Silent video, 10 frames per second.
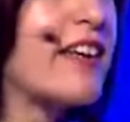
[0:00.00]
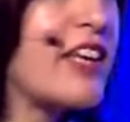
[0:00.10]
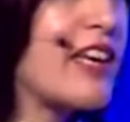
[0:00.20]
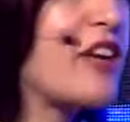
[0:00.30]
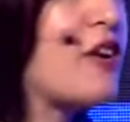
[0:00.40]

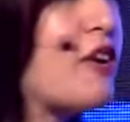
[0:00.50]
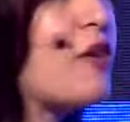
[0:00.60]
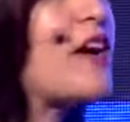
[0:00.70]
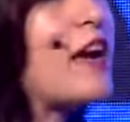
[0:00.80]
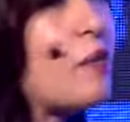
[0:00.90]
you know,
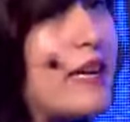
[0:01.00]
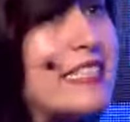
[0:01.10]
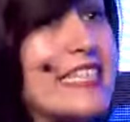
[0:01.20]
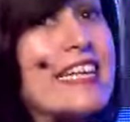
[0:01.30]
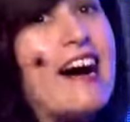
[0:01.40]
it will
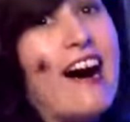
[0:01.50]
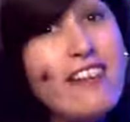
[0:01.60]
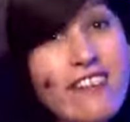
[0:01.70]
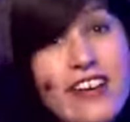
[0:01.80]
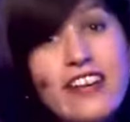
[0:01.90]
take
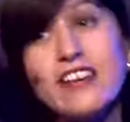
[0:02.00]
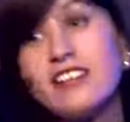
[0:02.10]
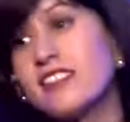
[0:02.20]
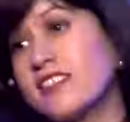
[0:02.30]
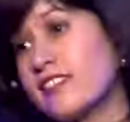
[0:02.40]
100 years.
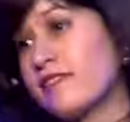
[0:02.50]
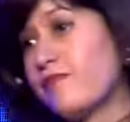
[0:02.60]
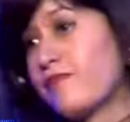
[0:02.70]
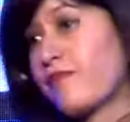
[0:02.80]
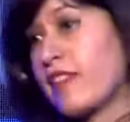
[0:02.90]

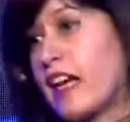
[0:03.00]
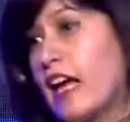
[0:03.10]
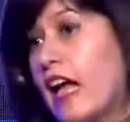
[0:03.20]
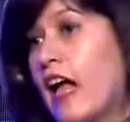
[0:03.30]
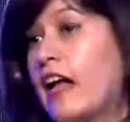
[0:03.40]

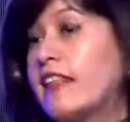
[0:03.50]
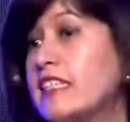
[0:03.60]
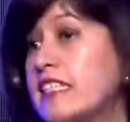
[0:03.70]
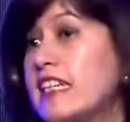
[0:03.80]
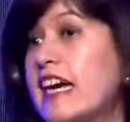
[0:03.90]
This
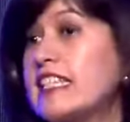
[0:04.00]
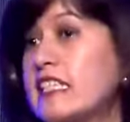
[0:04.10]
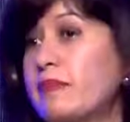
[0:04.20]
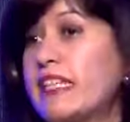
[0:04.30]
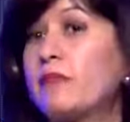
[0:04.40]
is the
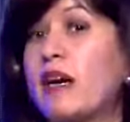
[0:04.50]
estimate by